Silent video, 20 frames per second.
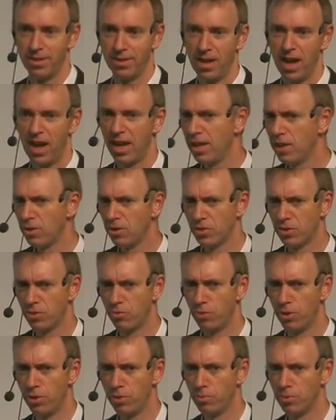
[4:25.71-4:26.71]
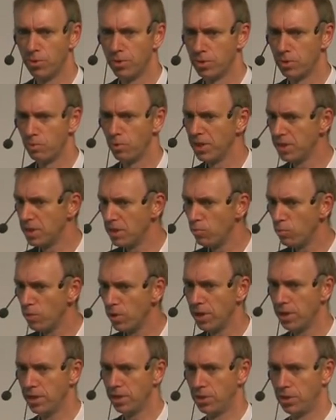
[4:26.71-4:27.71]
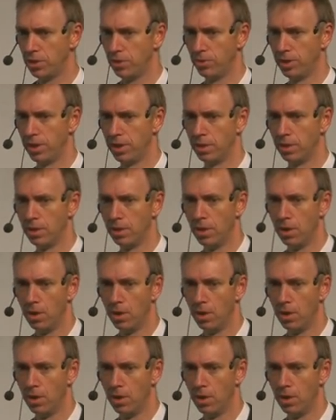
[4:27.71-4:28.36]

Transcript: I hear lots of rumours. When's it really due in?